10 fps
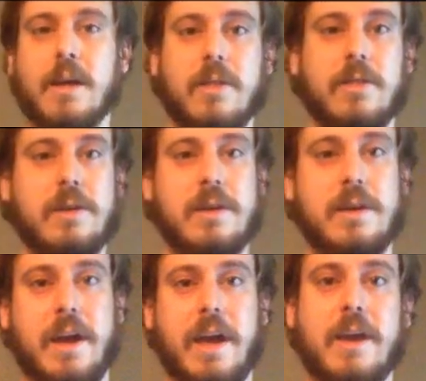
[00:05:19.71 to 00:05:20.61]

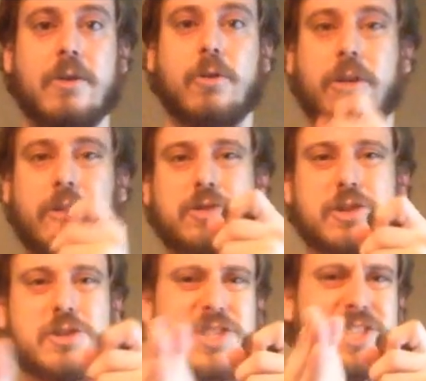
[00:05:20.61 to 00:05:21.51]
the angle is
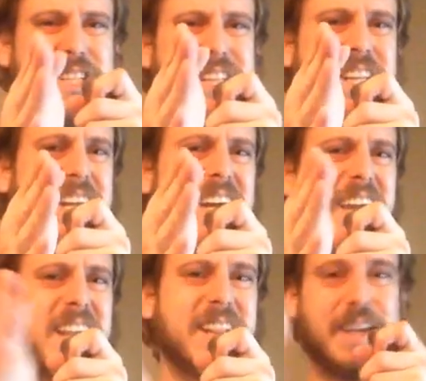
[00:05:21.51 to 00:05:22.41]
just
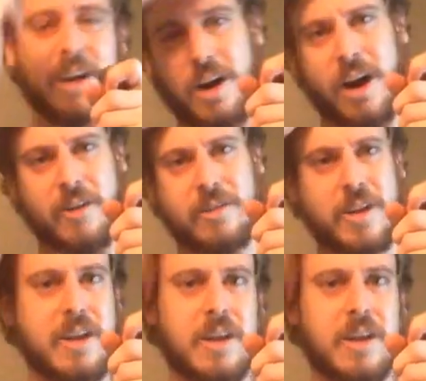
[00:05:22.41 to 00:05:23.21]
slightly off,